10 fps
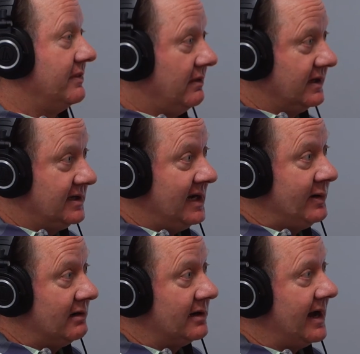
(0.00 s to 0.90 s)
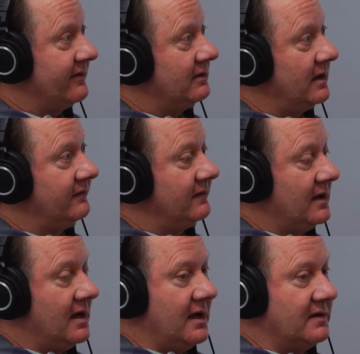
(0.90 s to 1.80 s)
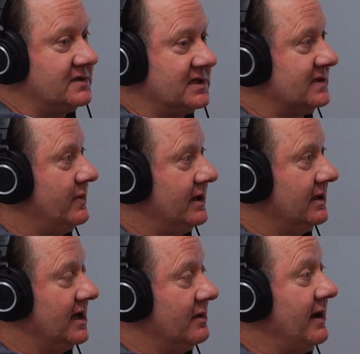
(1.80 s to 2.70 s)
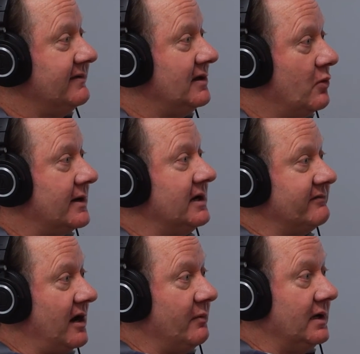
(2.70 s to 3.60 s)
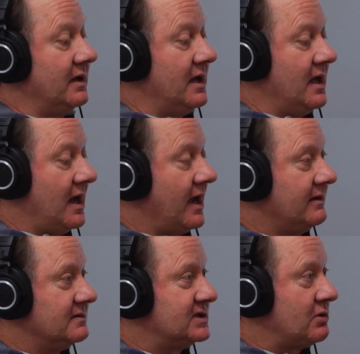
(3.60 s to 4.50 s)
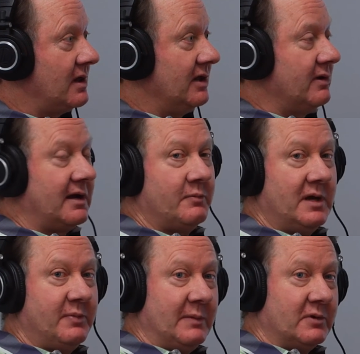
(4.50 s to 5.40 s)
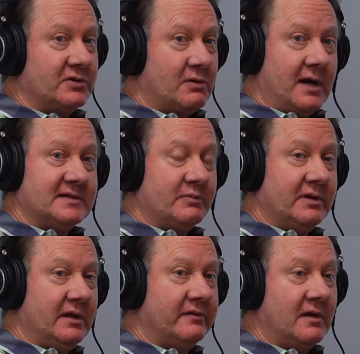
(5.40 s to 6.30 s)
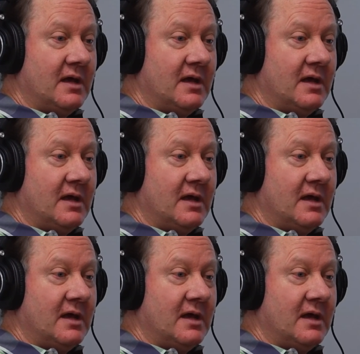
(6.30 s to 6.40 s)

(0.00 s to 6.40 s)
the team here at Athalonz. It's just been an amazing work environment. I strongly recommend people try some of these